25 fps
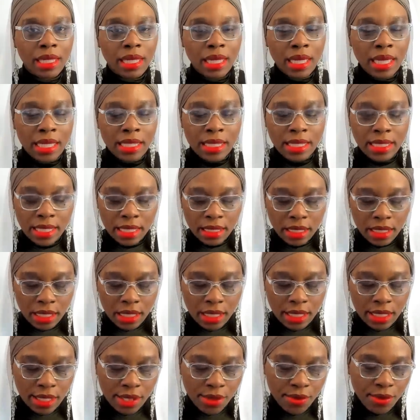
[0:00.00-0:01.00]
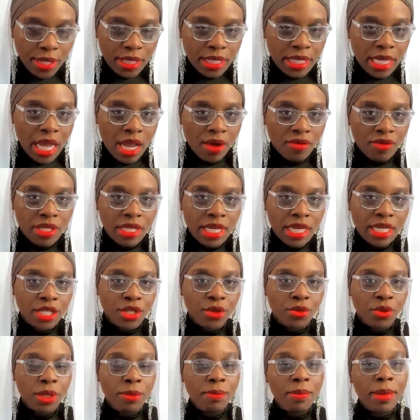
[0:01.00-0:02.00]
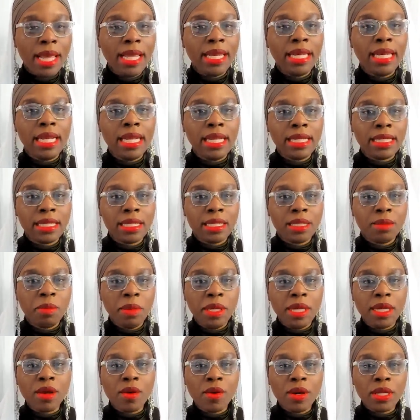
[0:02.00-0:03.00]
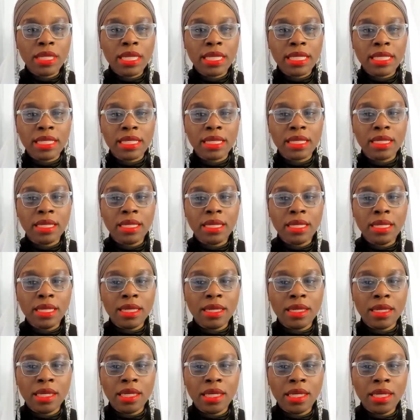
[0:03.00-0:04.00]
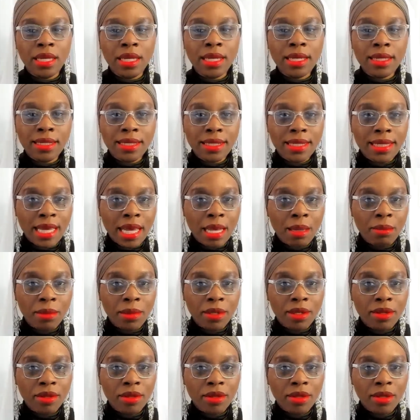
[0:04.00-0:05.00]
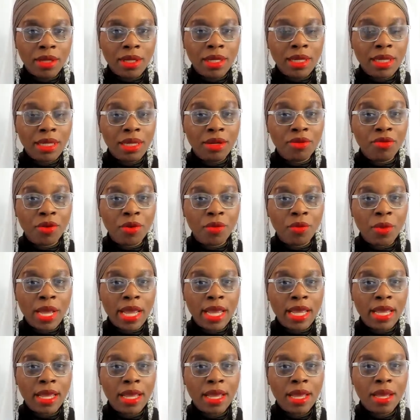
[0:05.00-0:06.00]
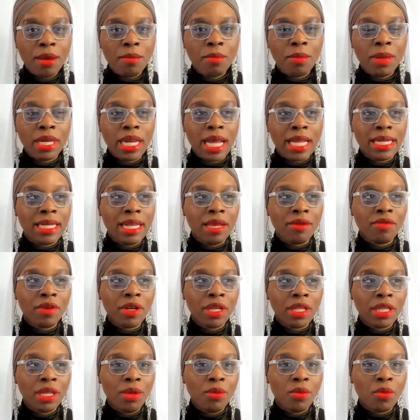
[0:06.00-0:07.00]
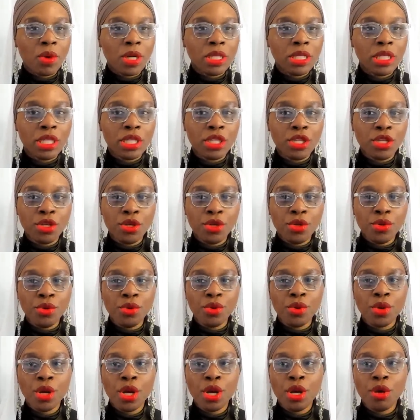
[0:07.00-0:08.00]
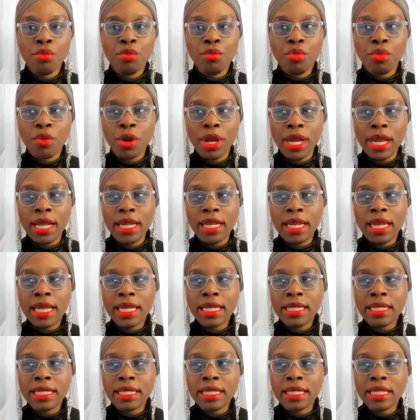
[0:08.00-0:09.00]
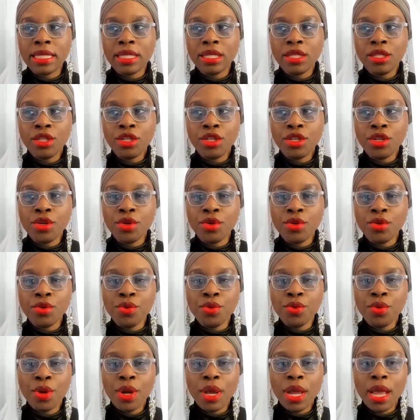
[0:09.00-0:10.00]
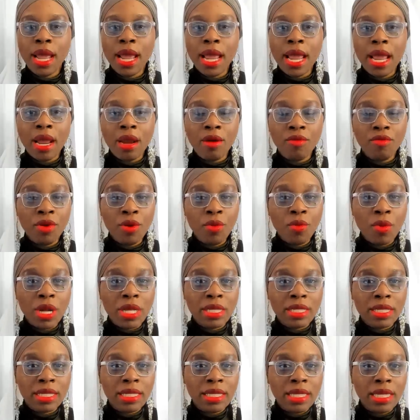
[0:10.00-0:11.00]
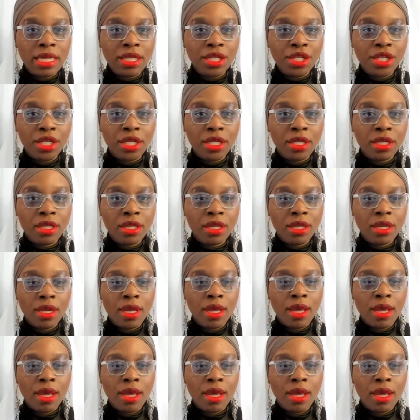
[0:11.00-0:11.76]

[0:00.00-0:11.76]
It's such a serious conversation. We may need to speak on this in depth in a different way, but I definitely wanted to bring this to everyone's attention.